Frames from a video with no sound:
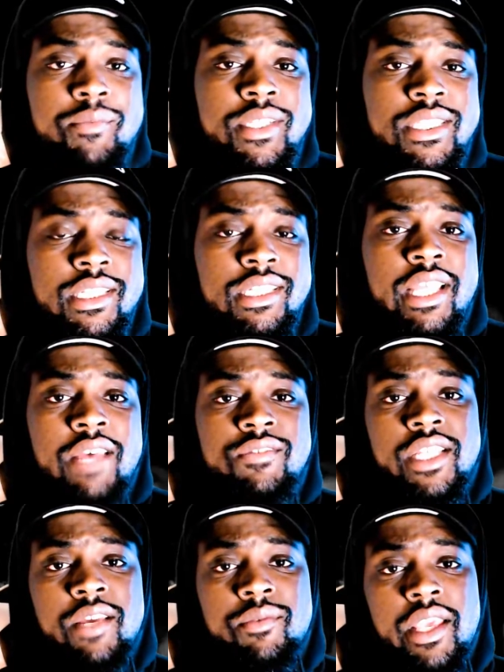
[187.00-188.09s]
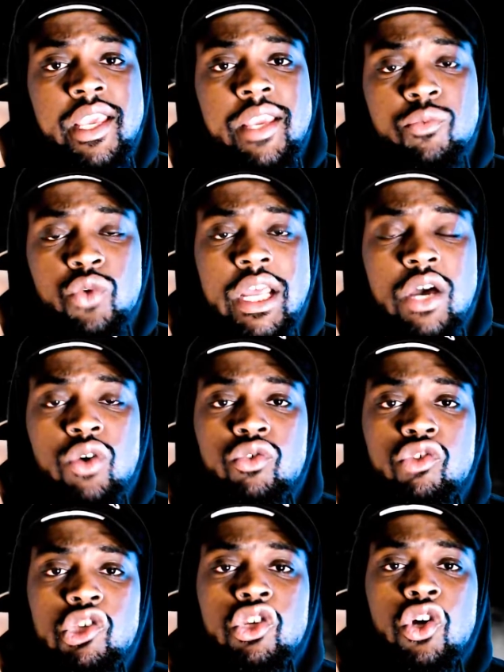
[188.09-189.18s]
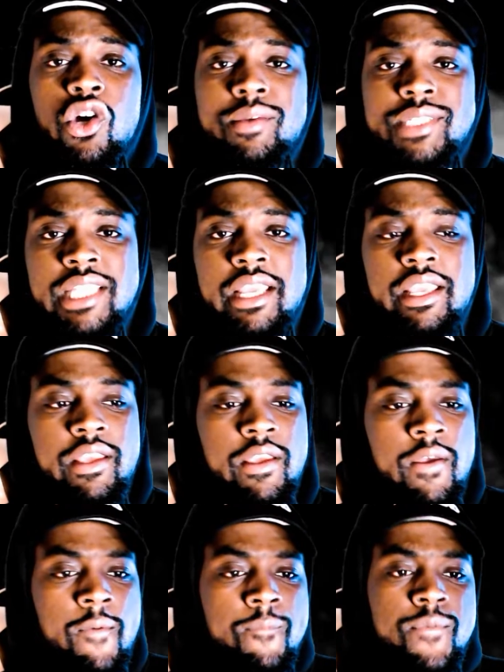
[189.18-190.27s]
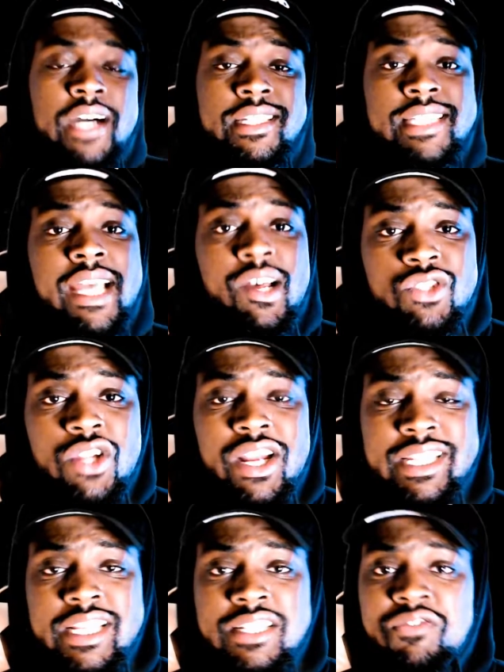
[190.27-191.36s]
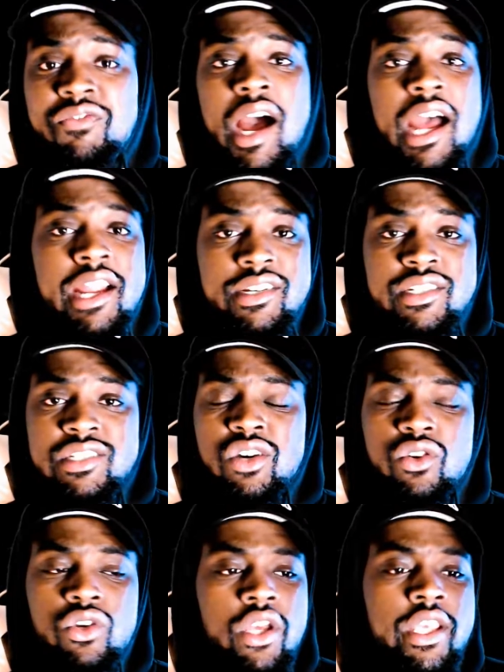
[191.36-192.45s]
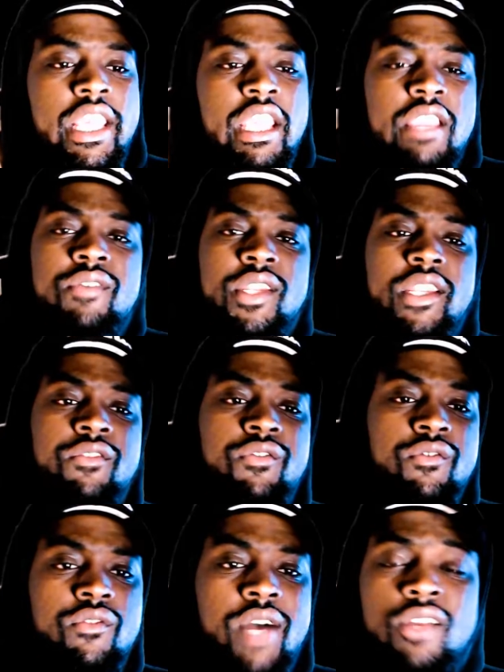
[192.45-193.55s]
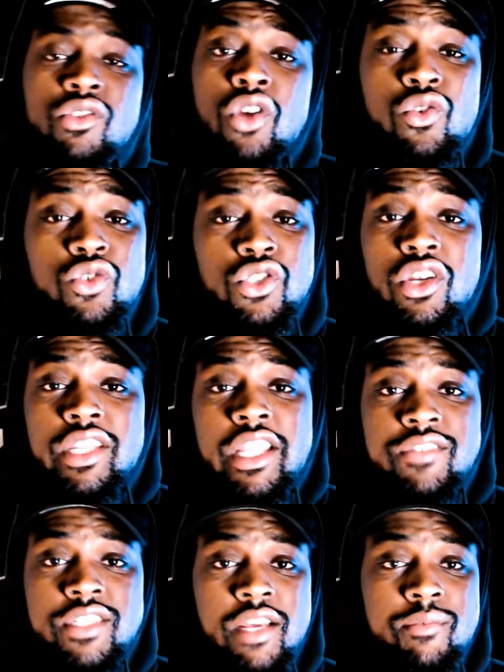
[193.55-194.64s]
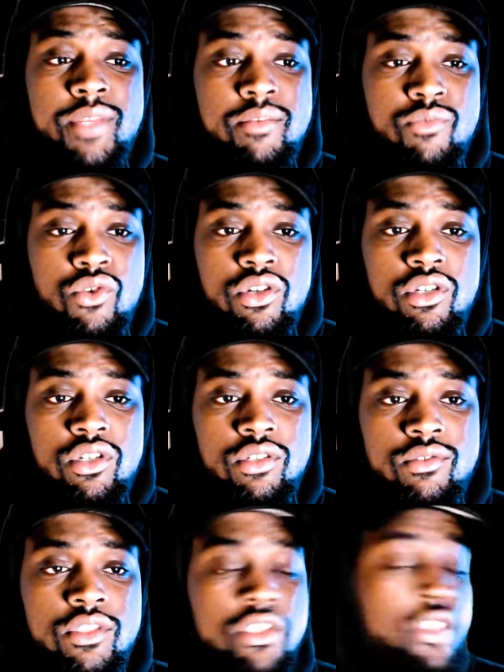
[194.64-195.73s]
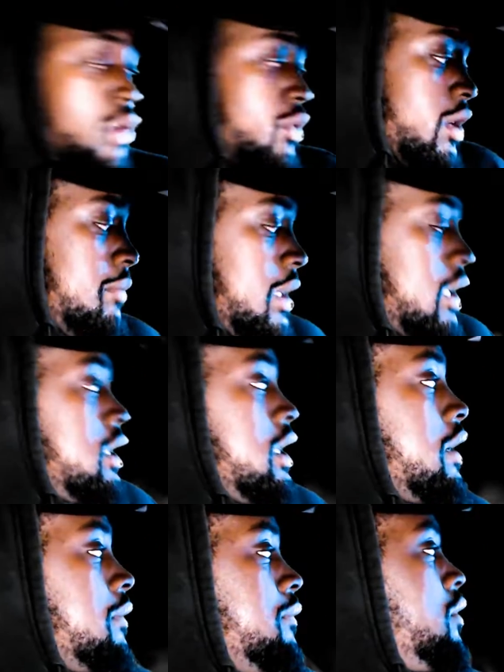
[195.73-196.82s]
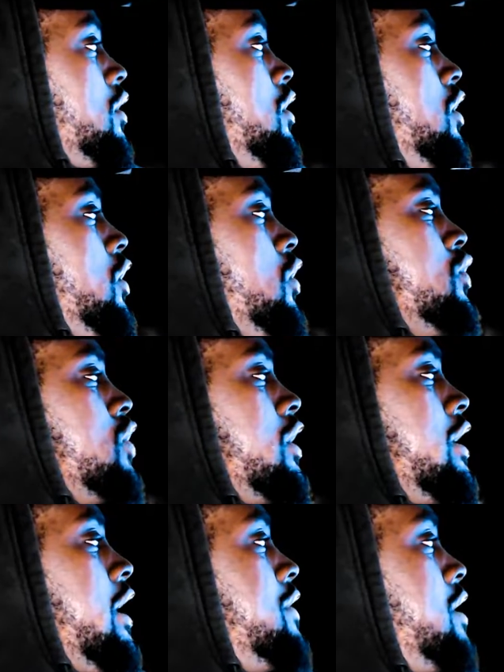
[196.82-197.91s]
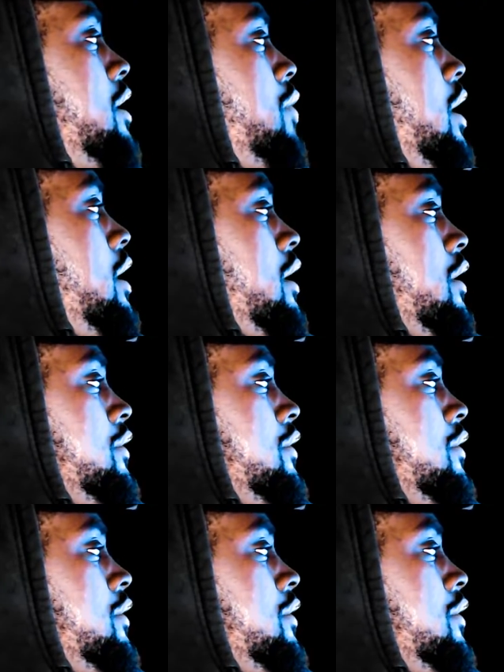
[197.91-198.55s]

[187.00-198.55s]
isn't a Def Jam game without, you know what I'm saying, a soundtrack that's fire. So even if, I don't know who's on Def Jam anymore. You know what, I'm about to check. Who's on Def Jam right now?